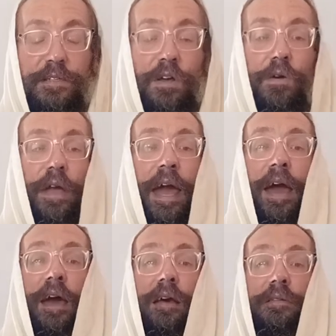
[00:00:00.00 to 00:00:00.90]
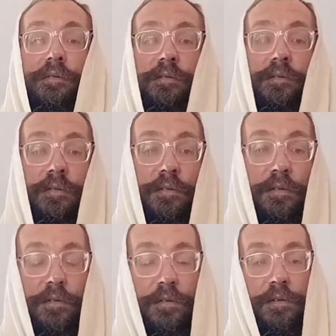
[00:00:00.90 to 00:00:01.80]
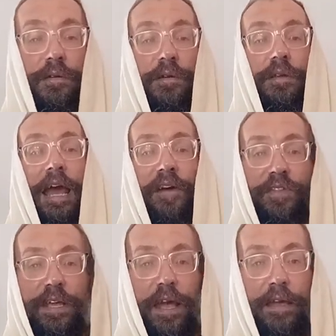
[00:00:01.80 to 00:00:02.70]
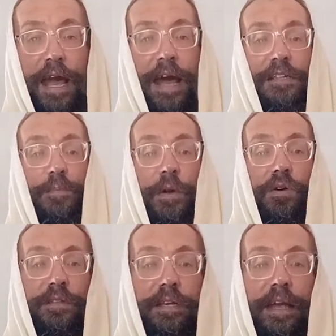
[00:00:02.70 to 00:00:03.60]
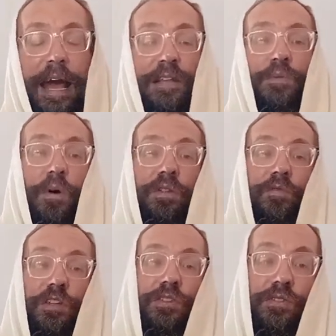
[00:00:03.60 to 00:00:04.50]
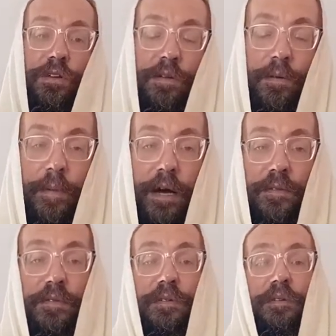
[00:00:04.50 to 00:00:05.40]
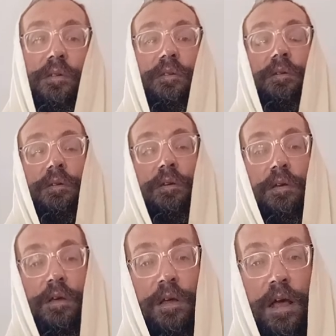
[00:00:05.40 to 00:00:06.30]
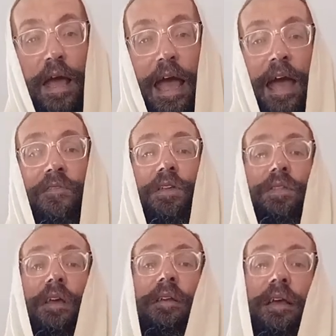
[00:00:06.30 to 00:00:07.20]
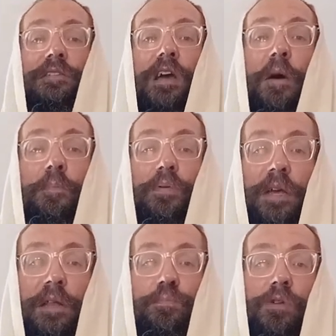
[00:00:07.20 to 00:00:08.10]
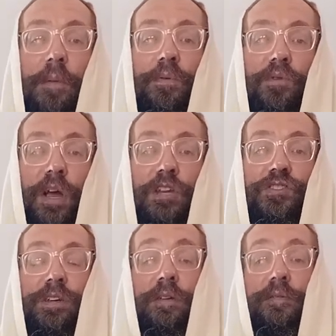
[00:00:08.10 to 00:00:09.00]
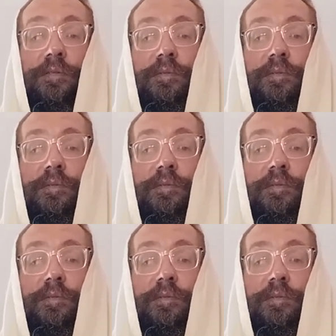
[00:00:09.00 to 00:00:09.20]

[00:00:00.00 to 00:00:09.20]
no gas. You have to get gas because the gas will only reach a certain amount. Everything needs complete preparation.